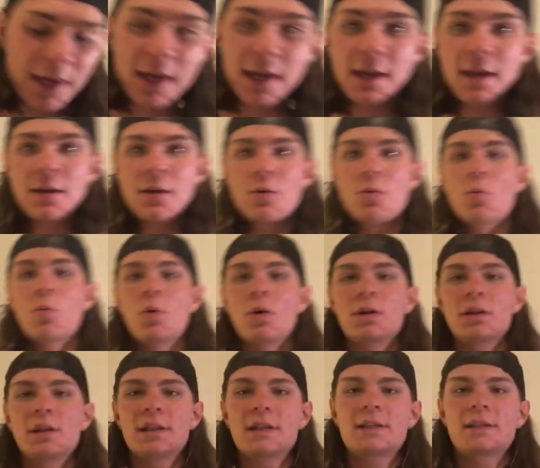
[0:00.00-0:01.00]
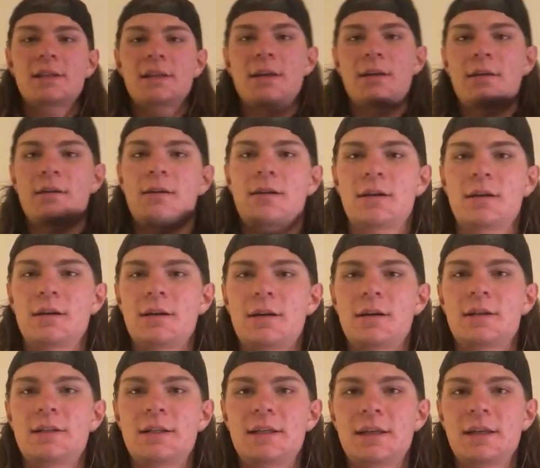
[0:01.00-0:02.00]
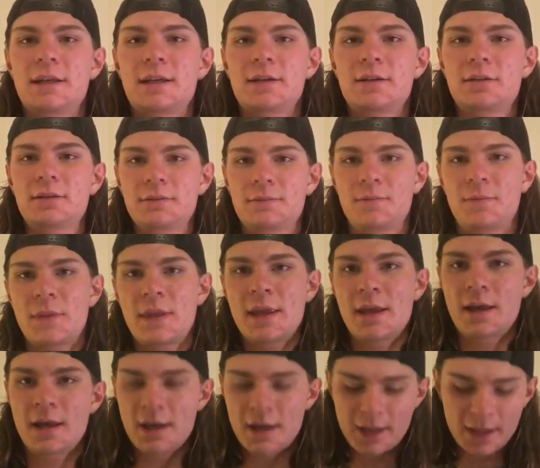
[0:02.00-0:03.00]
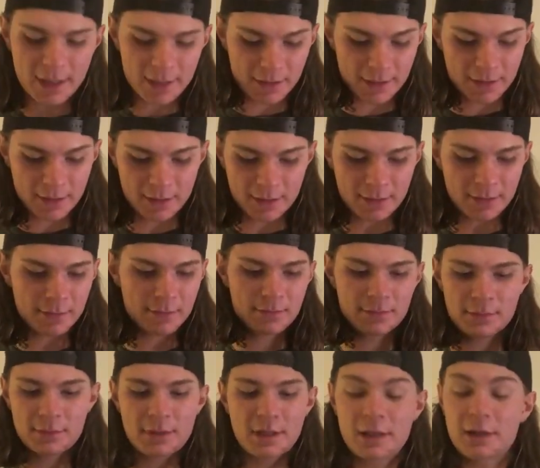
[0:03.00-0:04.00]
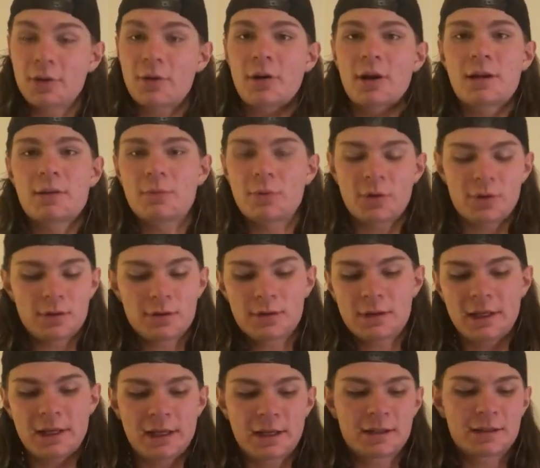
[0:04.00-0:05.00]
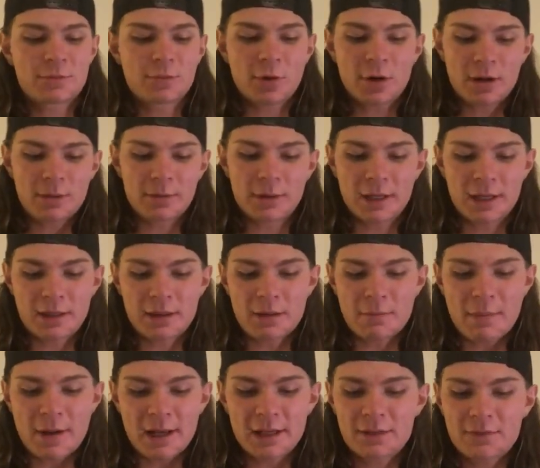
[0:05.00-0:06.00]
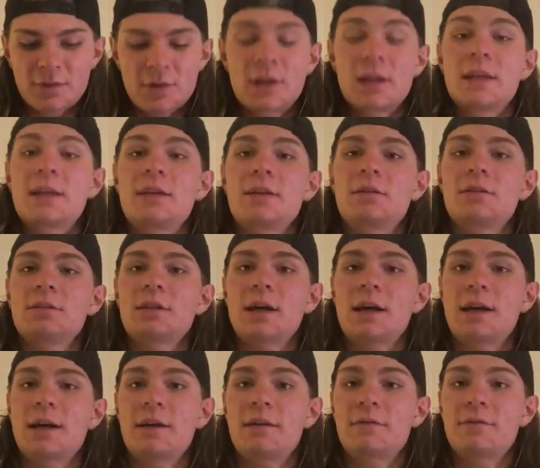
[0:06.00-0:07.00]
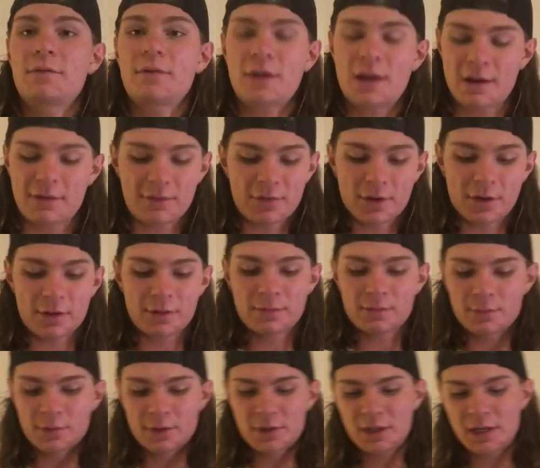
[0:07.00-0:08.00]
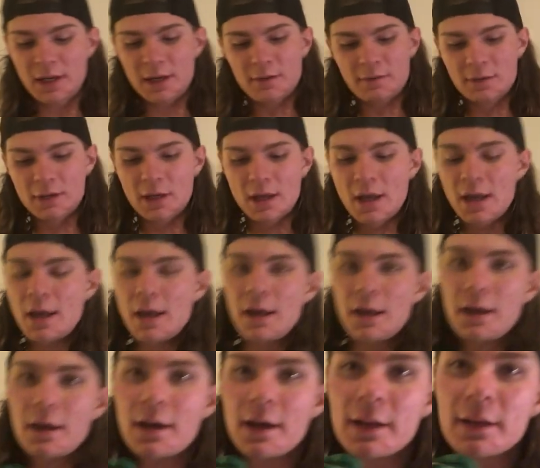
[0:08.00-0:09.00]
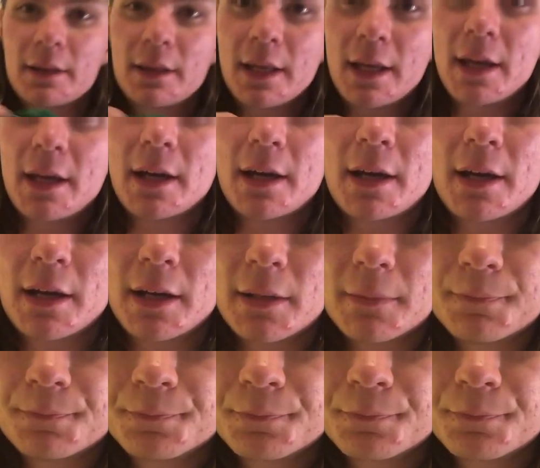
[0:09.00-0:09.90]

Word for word: the Wallace Hunting Kilt. It's incredible. It's probably the best fitting kilt I've ever received. Got the